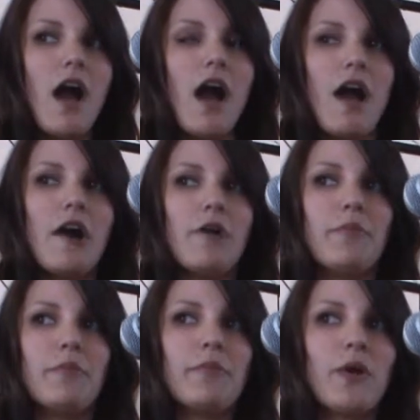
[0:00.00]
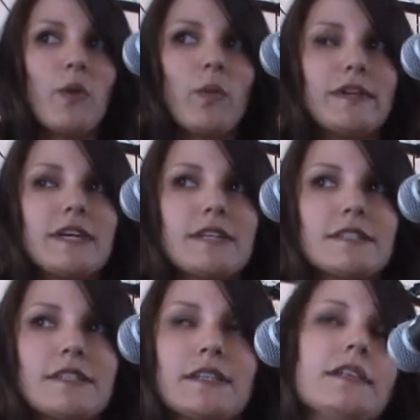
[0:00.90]
Um, we
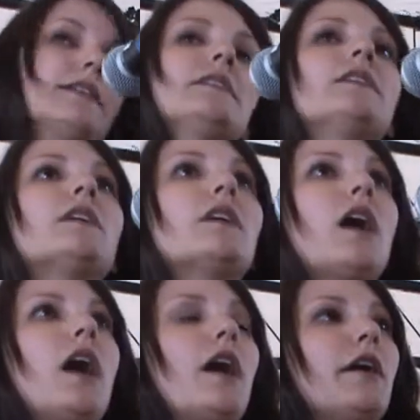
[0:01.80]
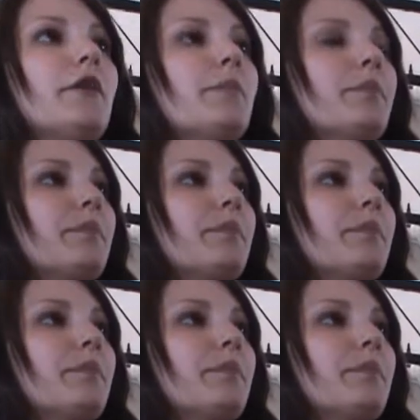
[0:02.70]
tested um,